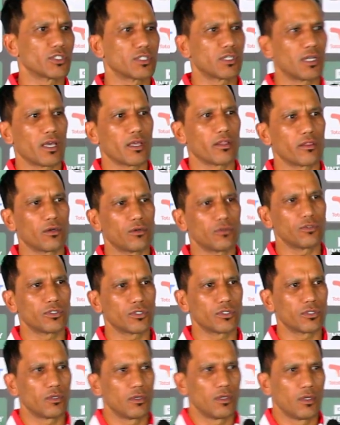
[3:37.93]
like
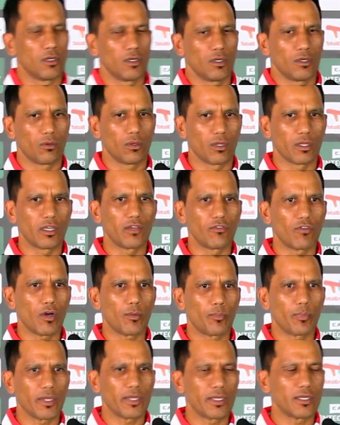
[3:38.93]
those will give
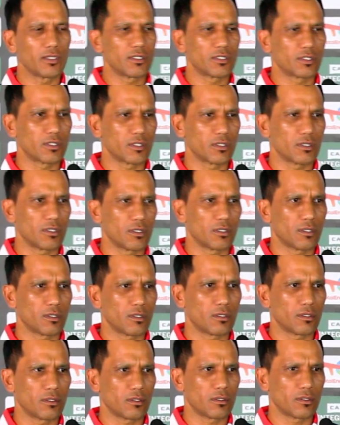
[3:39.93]
our players
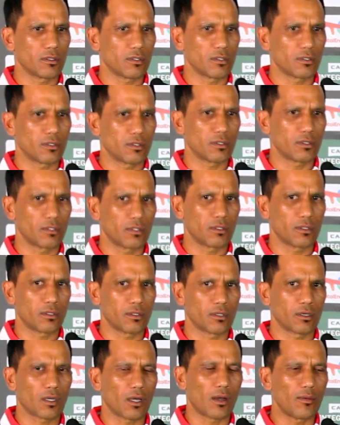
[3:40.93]

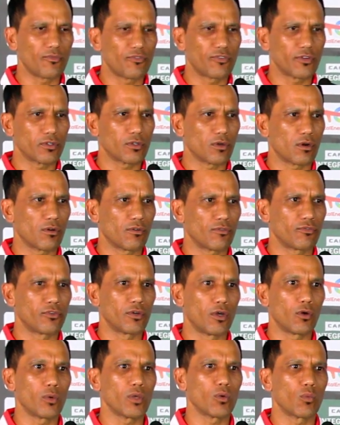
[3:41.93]
the comfort of
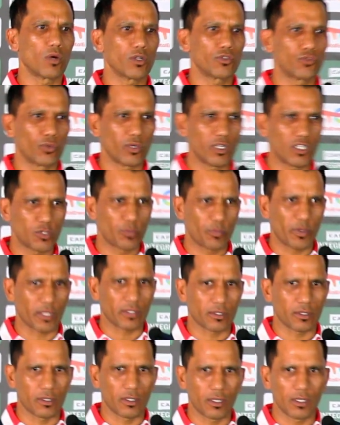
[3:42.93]
knowing what to
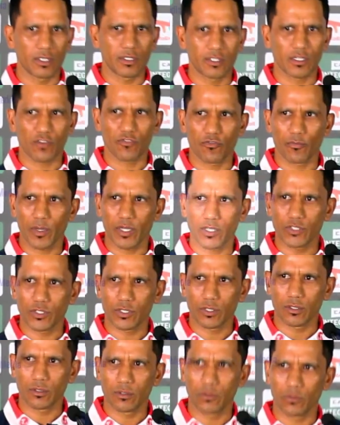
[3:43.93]
expect. A really tough match,
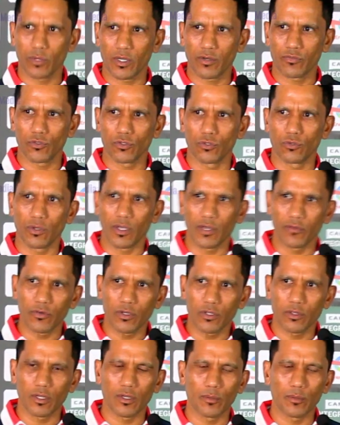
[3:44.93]
and we have to do everything